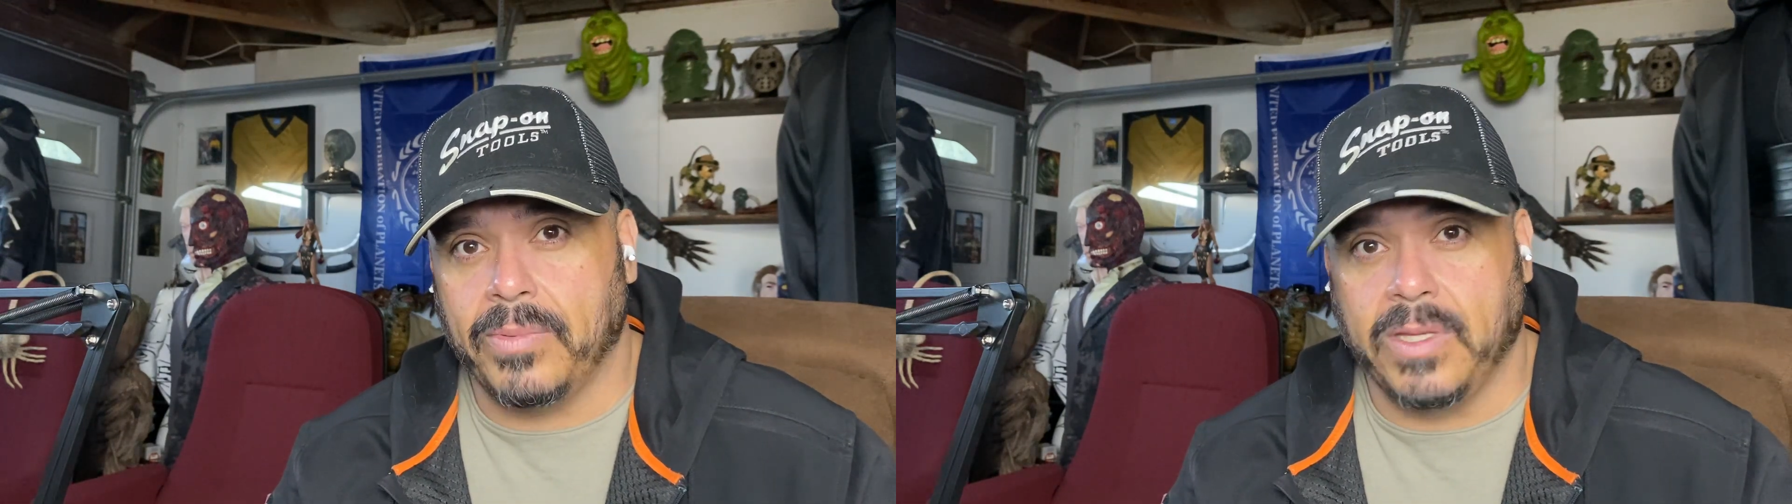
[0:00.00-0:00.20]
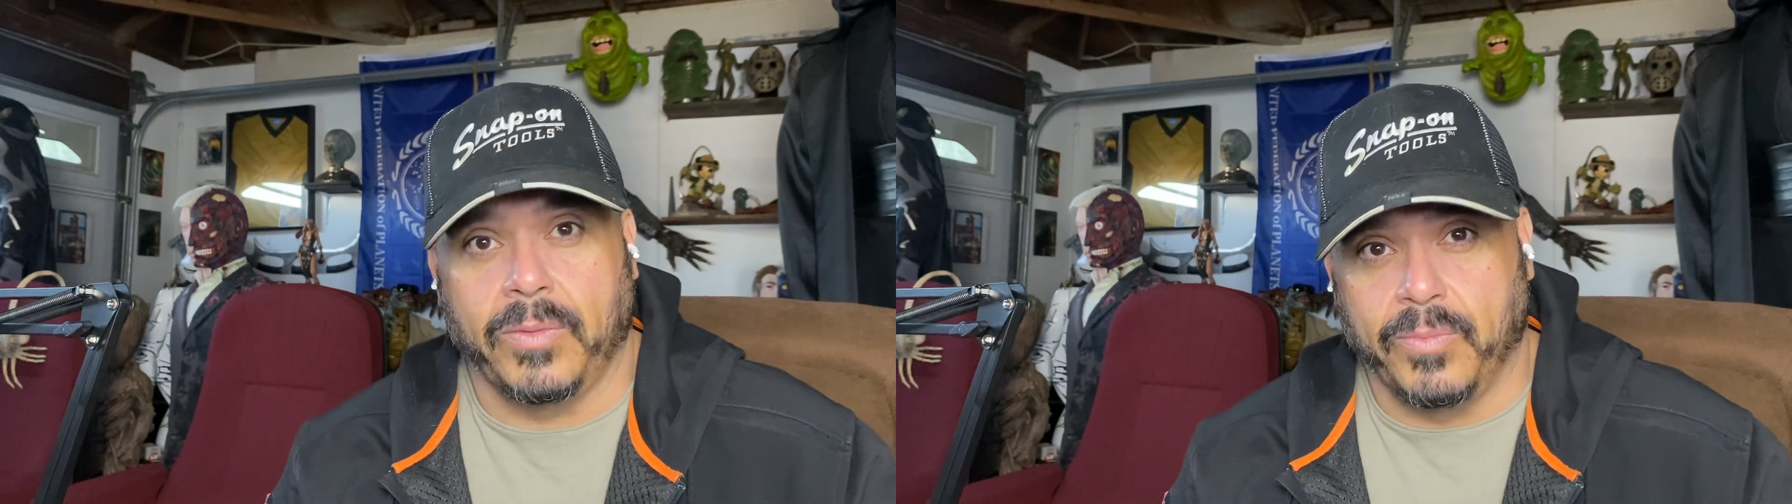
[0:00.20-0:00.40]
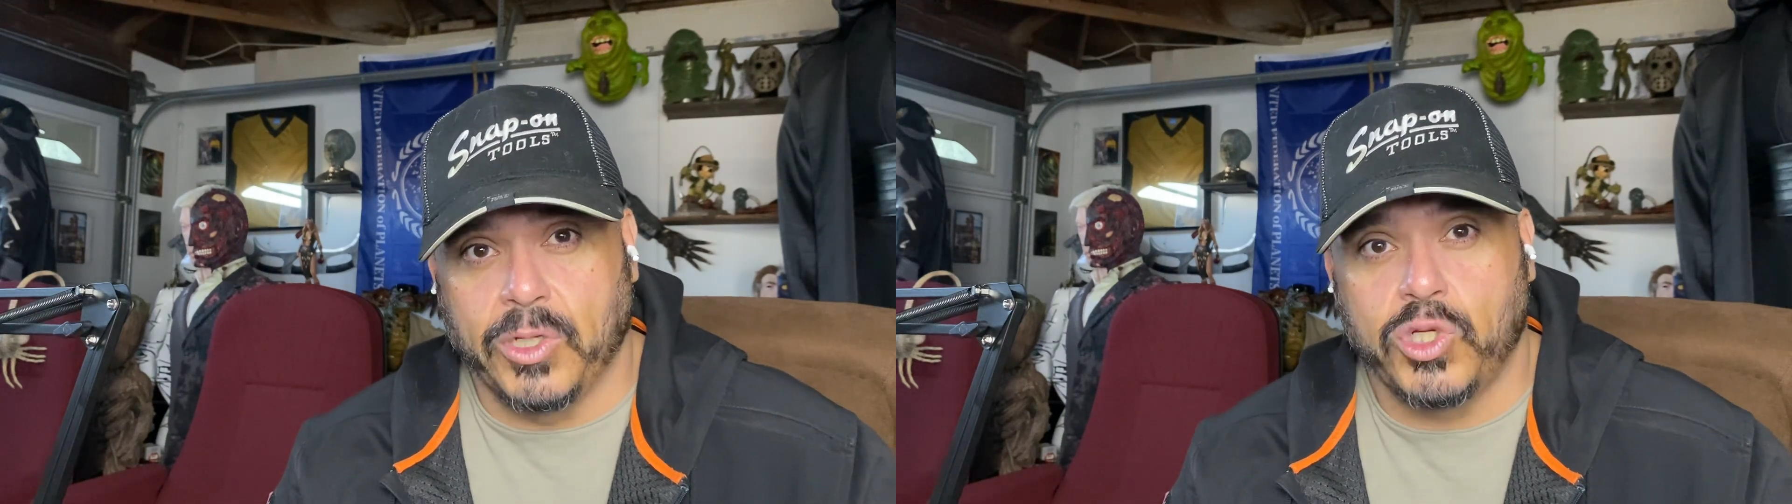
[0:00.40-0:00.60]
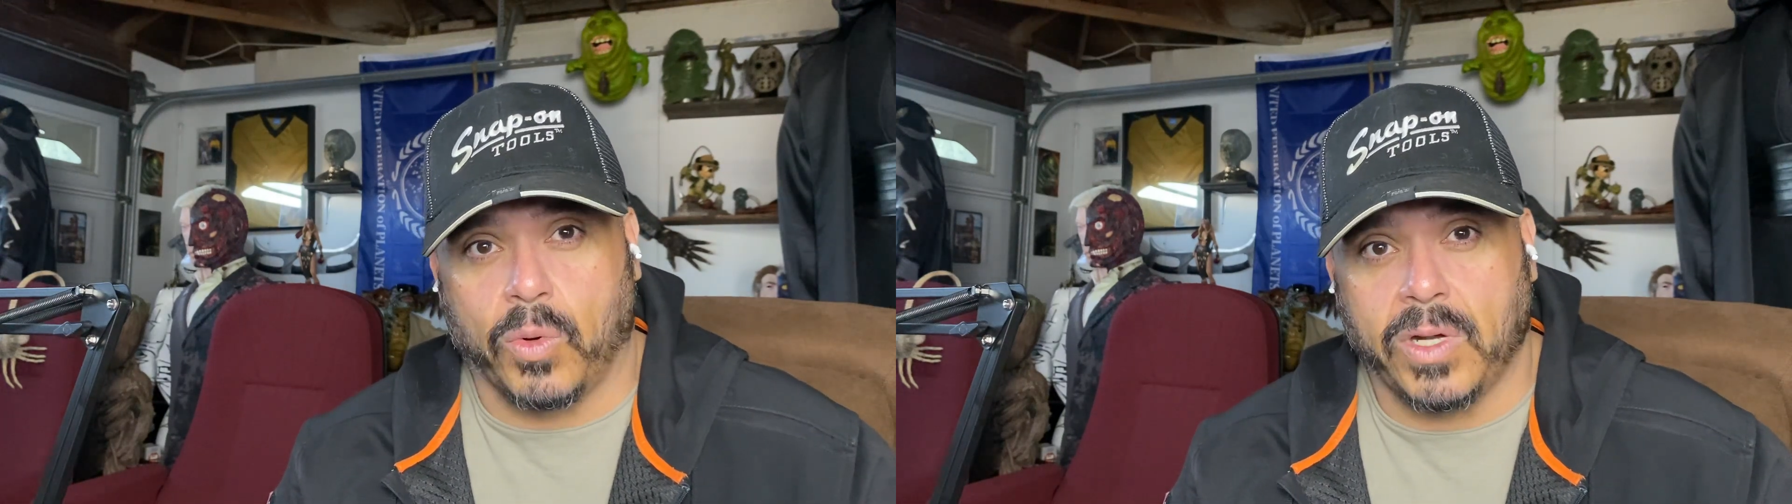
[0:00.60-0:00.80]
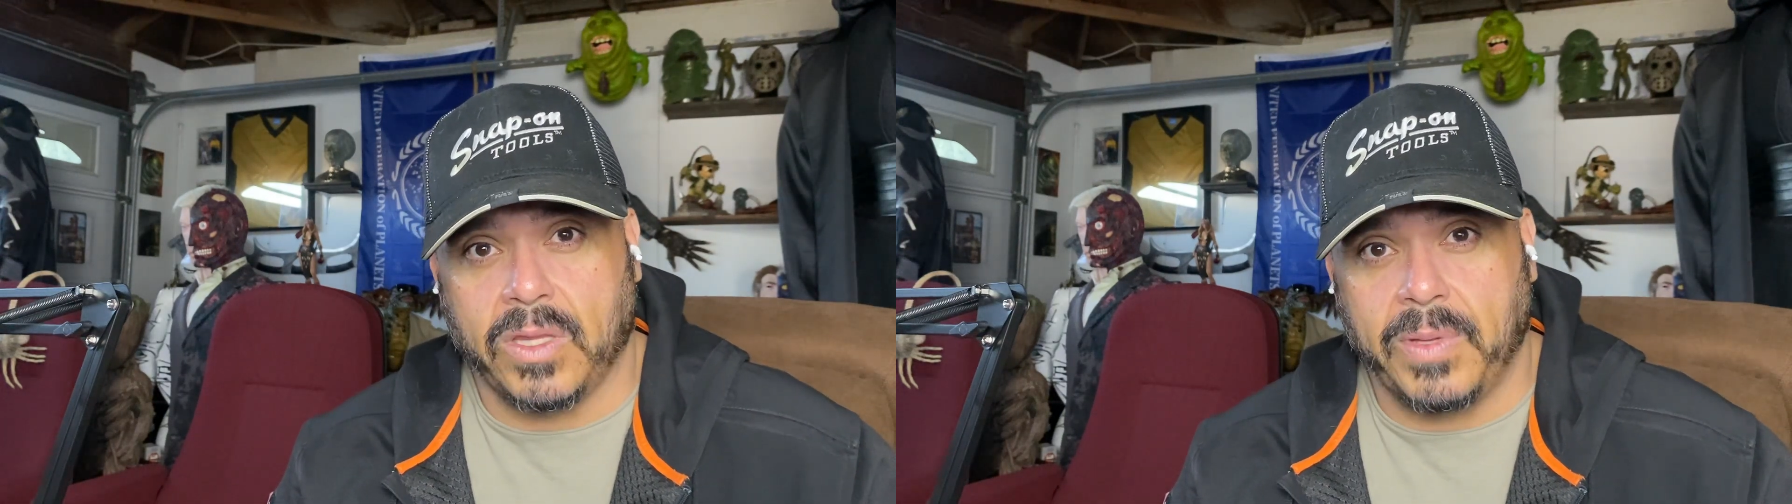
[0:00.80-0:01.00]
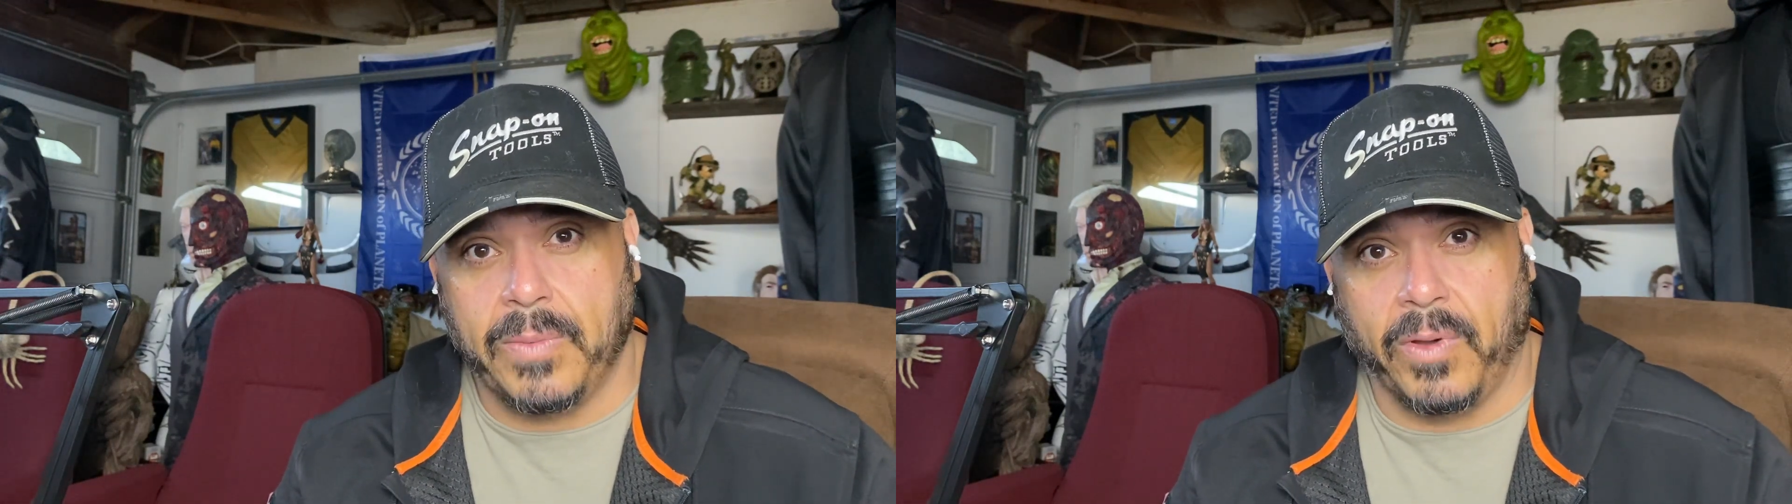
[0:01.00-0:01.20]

the majority of the people,